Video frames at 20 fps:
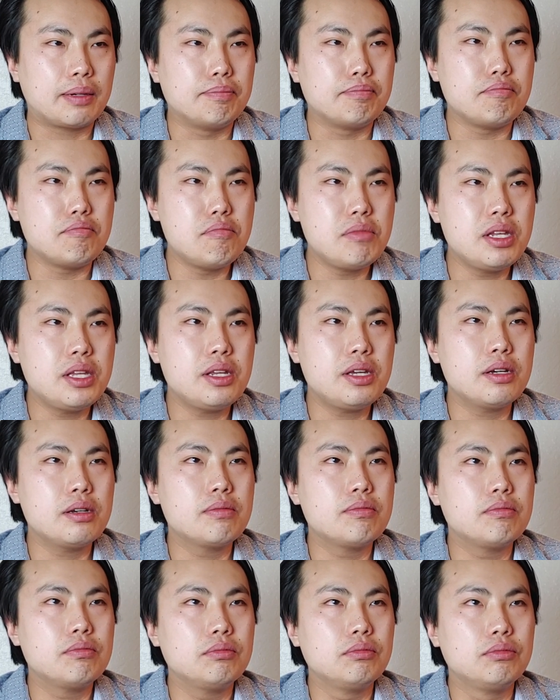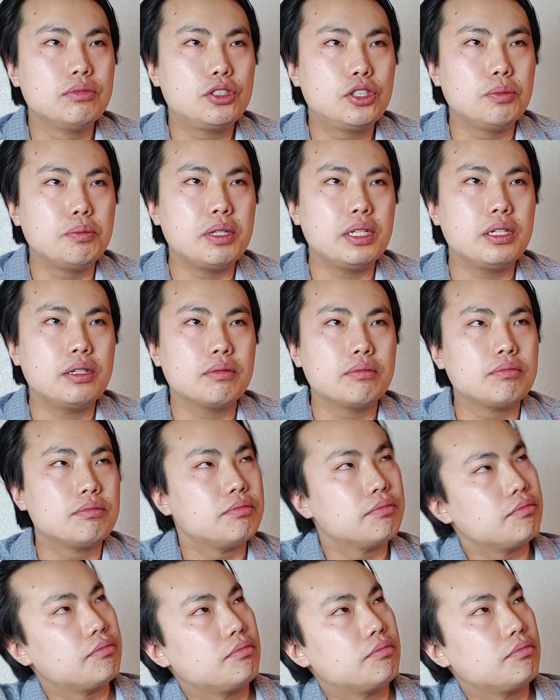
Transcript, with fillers: a medium to medium,